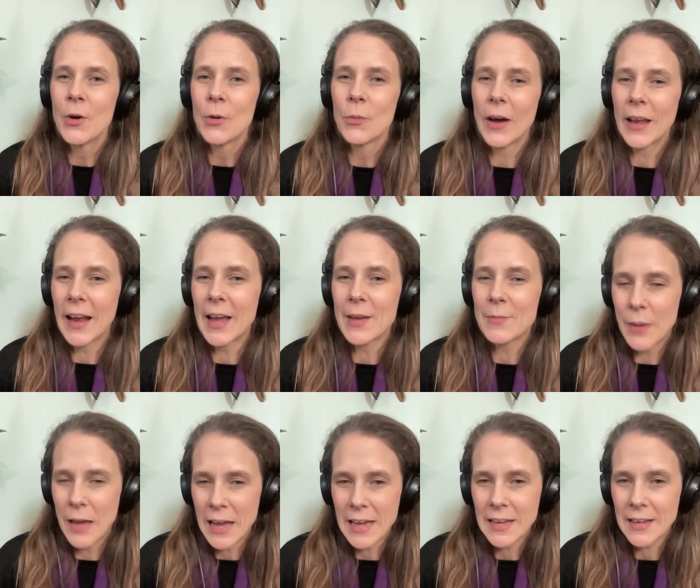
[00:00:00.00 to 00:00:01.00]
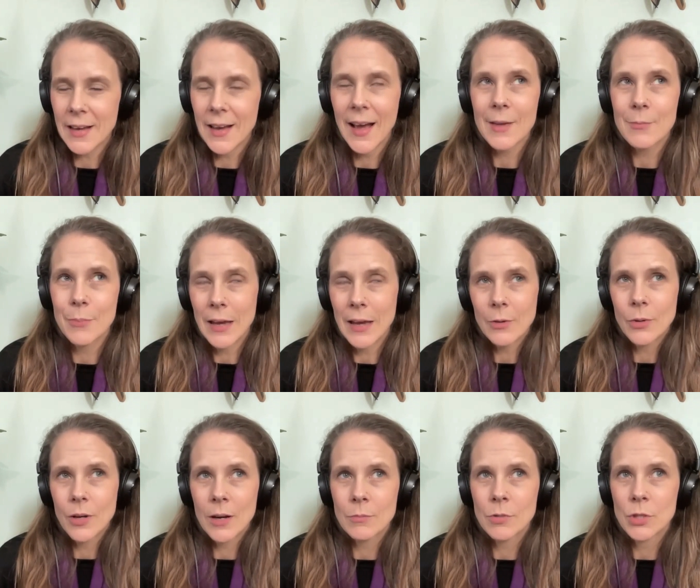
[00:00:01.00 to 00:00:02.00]
when I bake
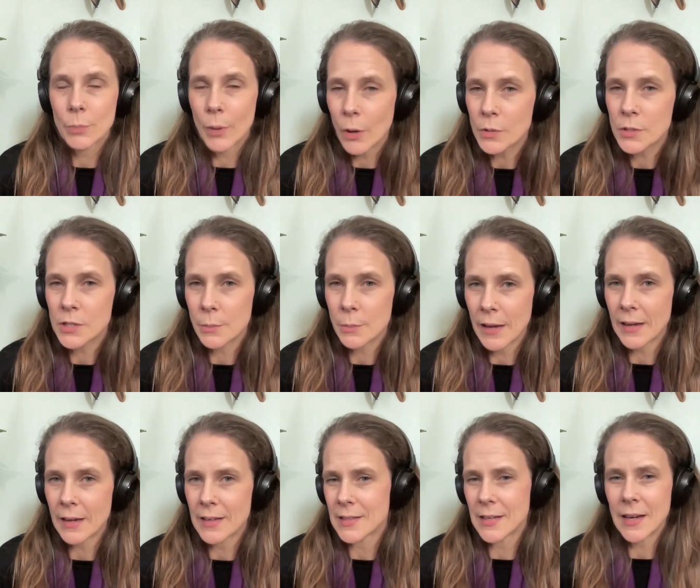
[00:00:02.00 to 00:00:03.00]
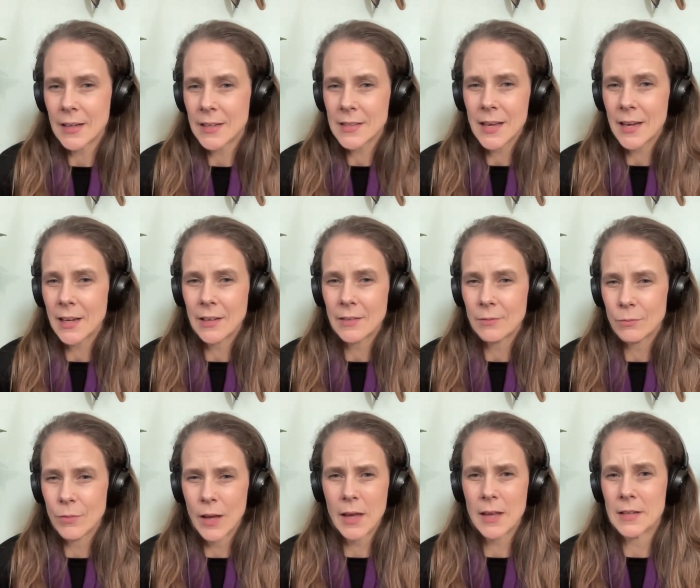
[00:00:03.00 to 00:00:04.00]
what I'm supposed to bake. It's not because
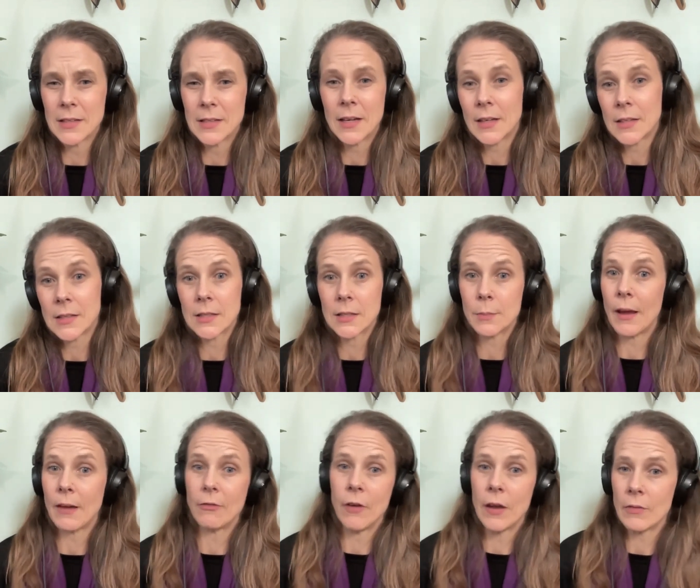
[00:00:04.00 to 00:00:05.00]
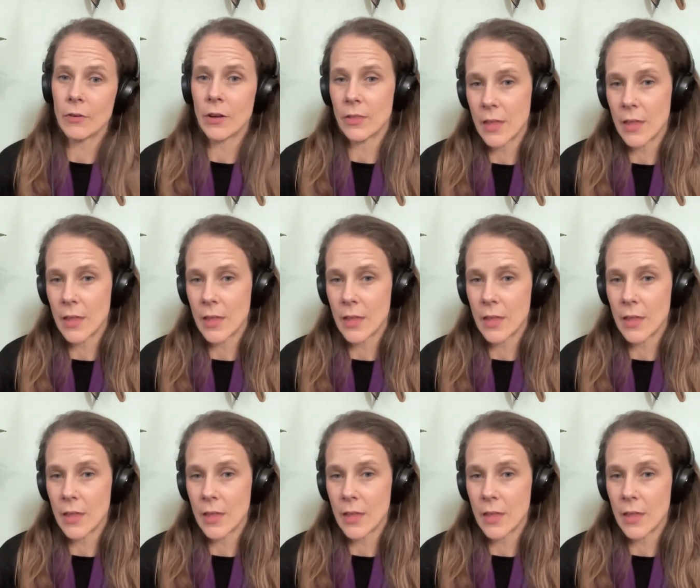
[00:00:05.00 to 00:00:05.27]
it's my favorite